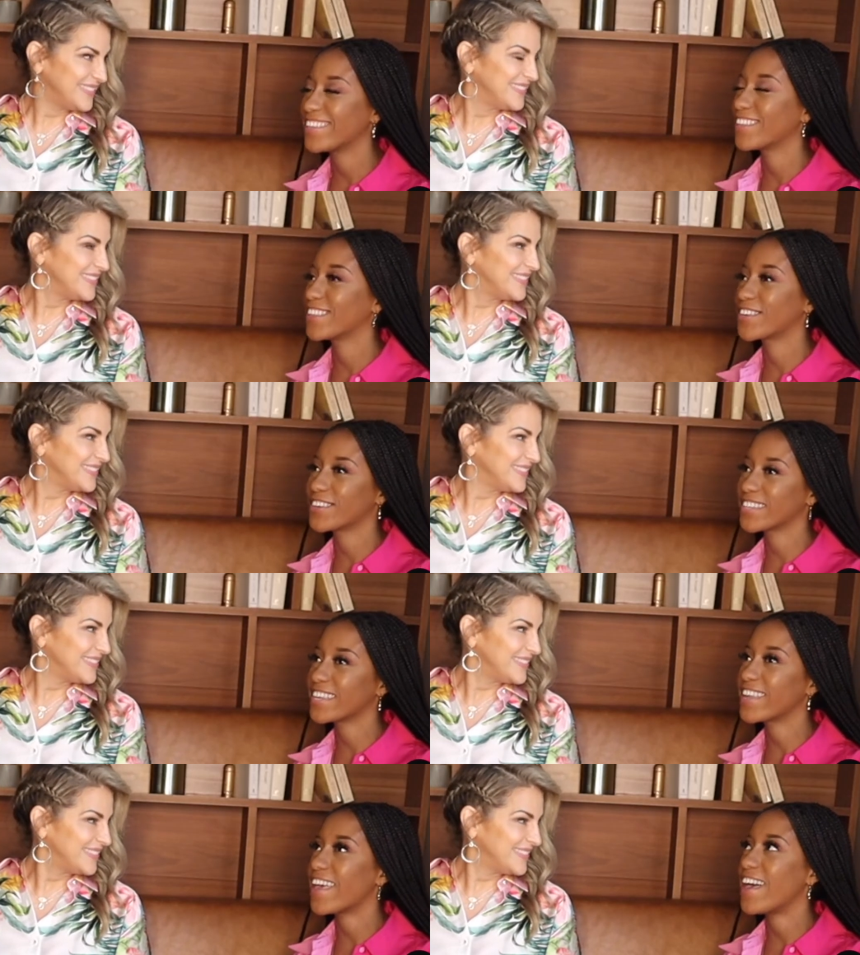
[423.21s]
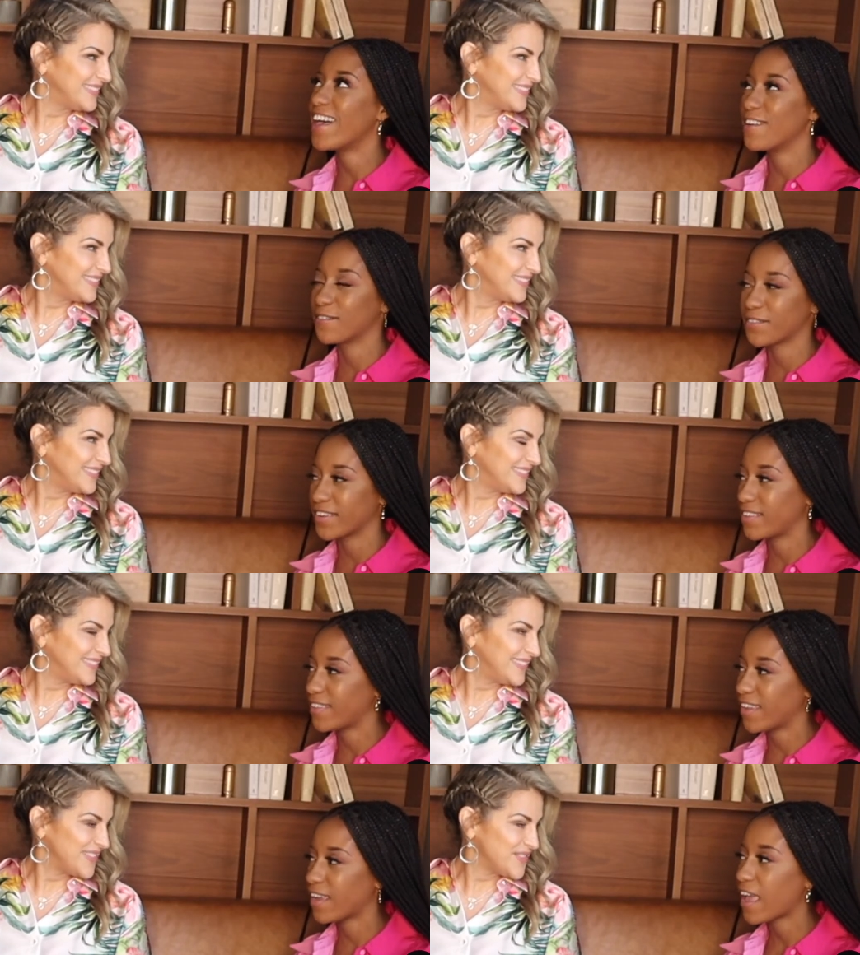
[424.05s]
Speaker 1: literally
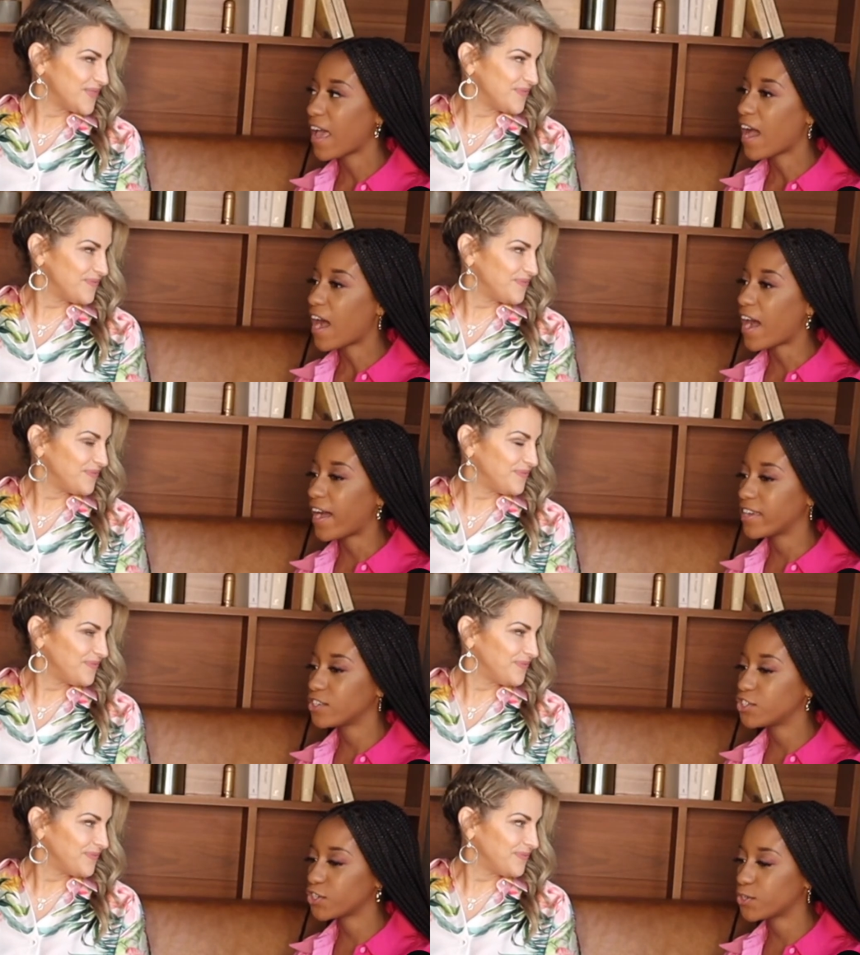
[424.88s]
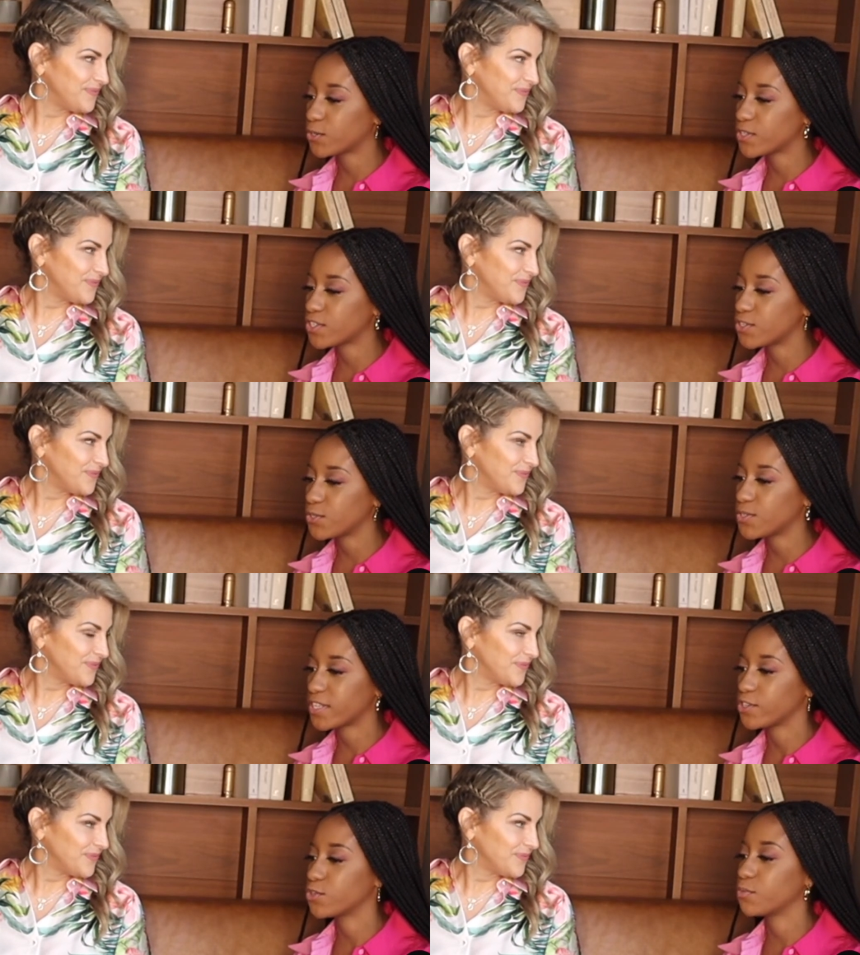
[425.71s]
everything. I chose to do
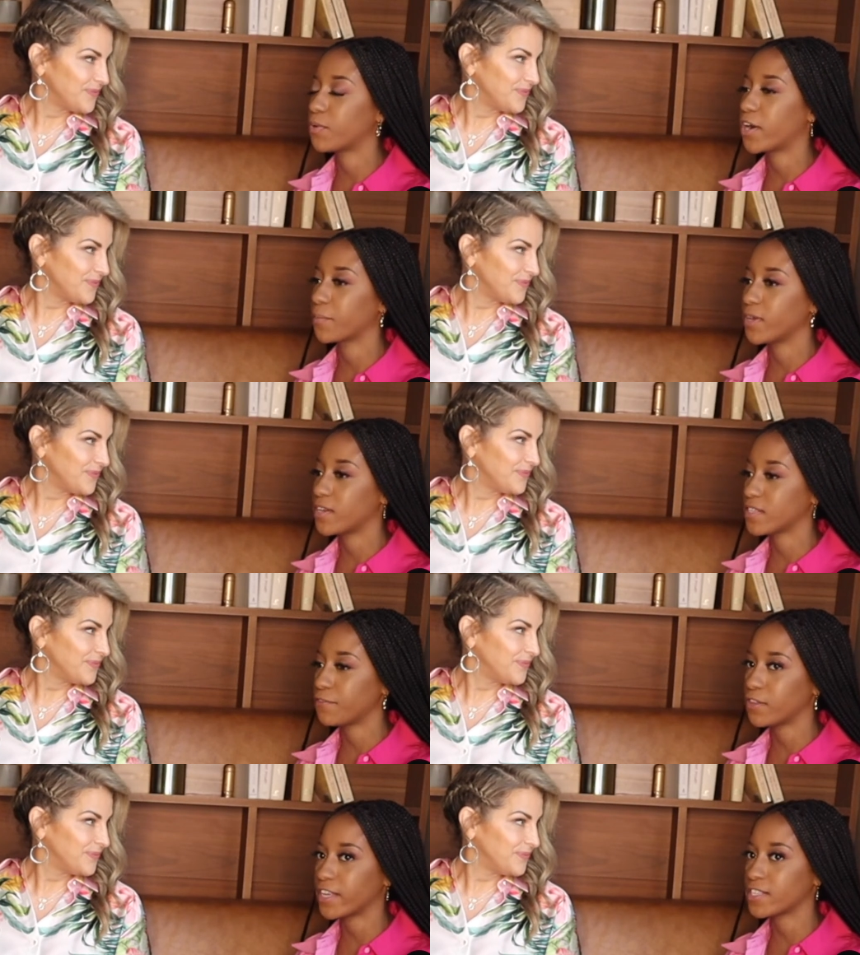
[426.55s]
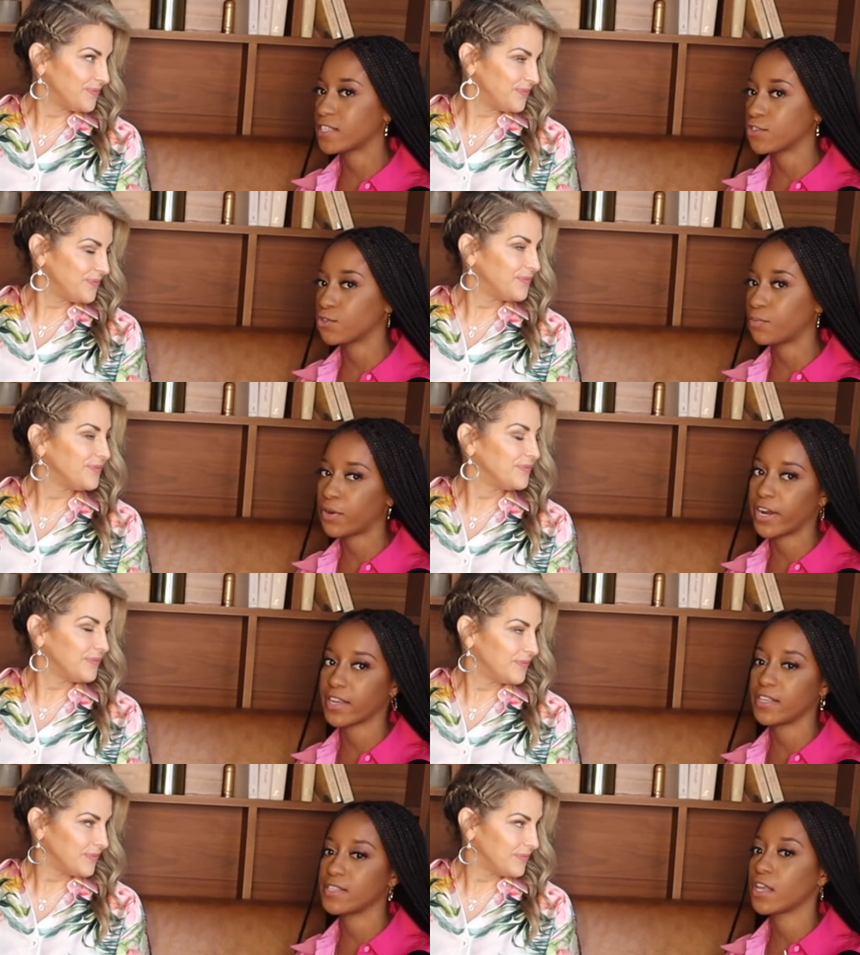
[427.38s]
Central Park because I feel like Central
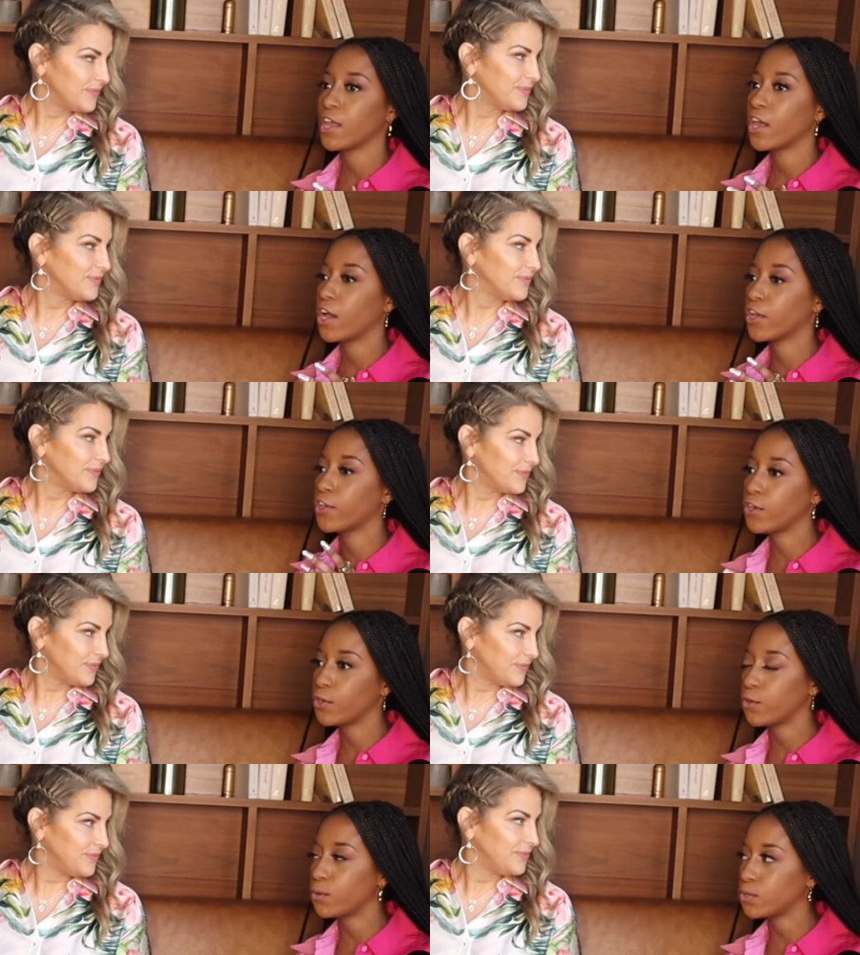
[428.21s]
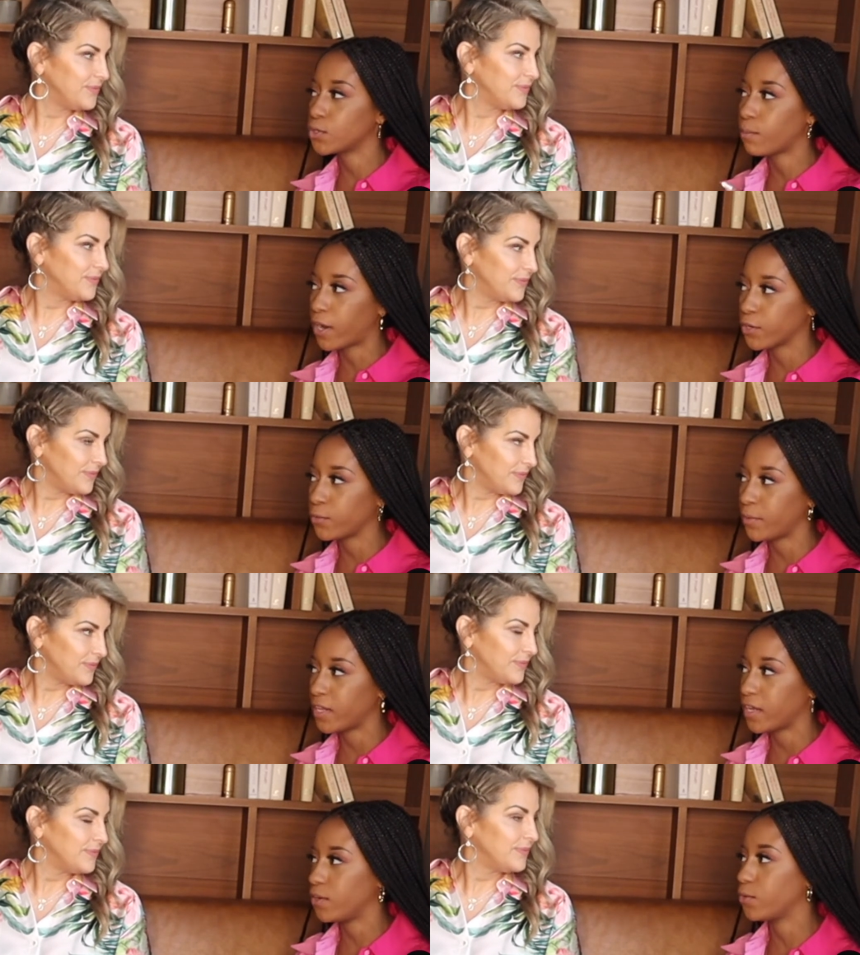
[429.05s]
Park is a huge
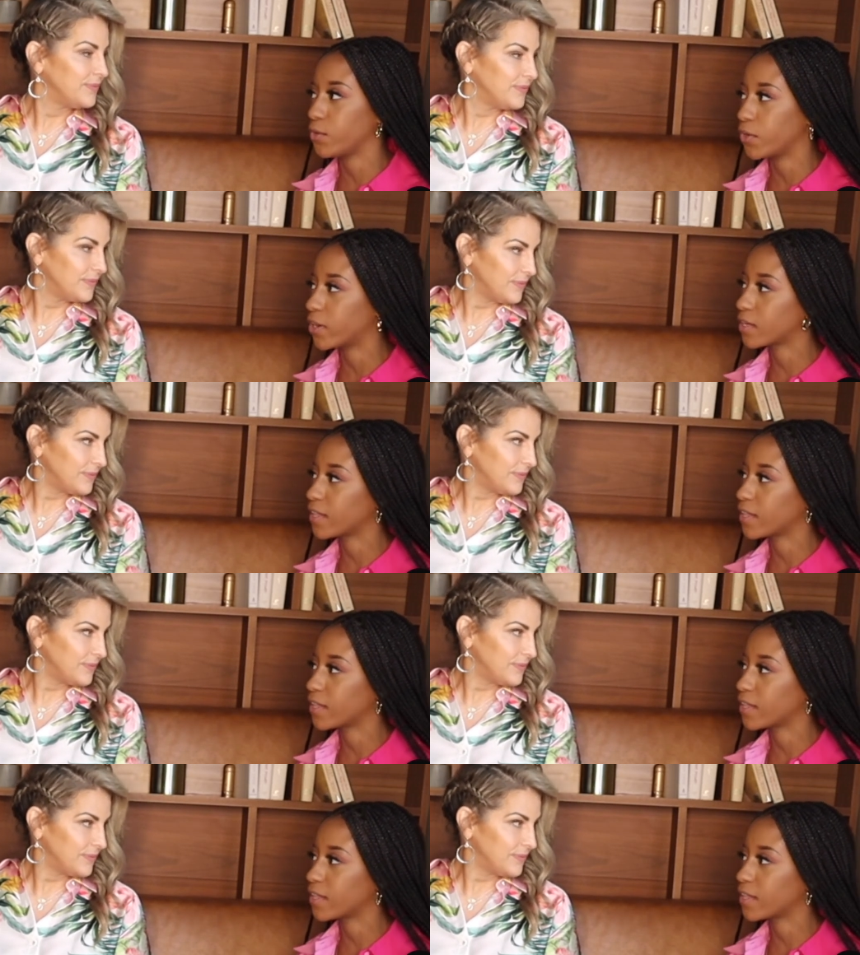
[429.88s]
monument in New York.